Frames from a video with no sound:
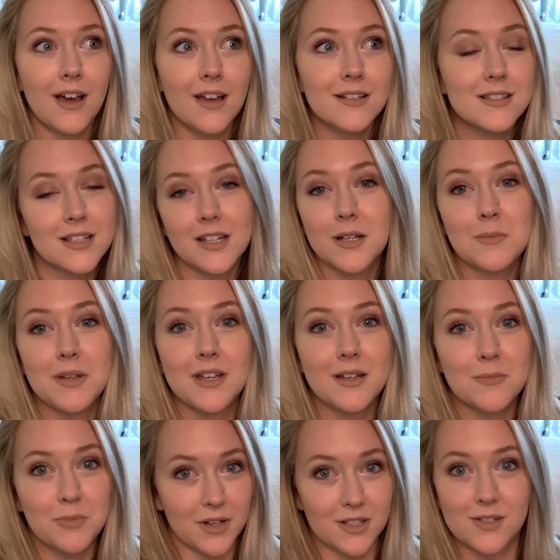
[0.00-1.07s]
it's going to
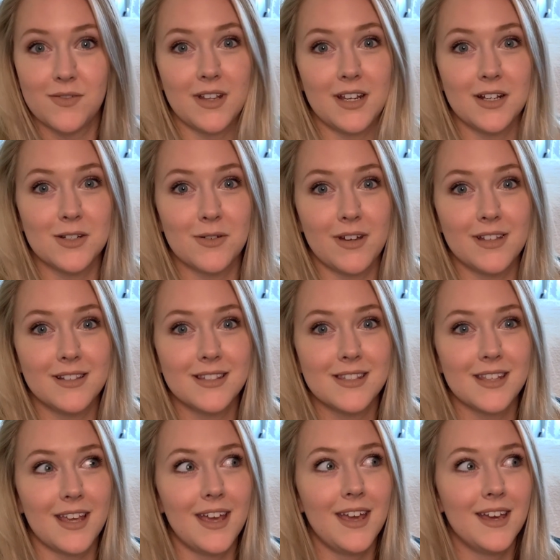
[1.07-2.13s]
be breastfeeding
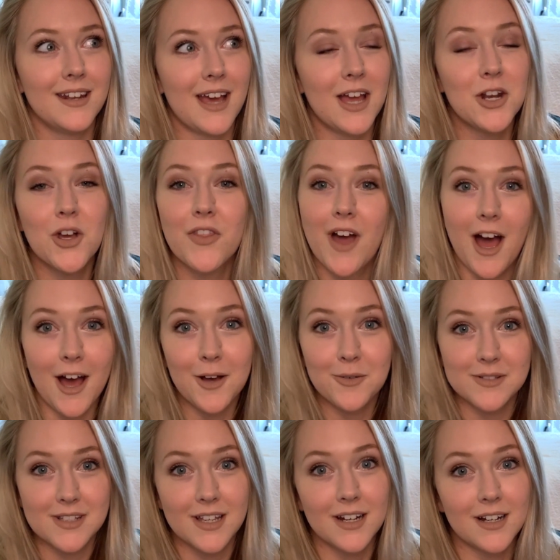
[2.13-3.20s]
twins. And I know that I
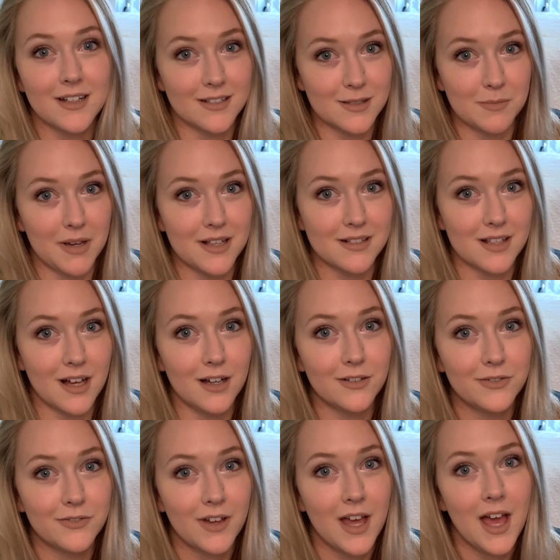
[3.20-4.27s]
was curious
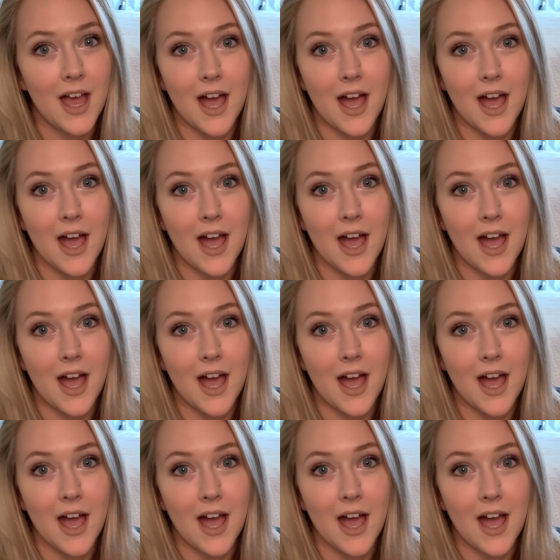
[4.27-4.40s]
myself.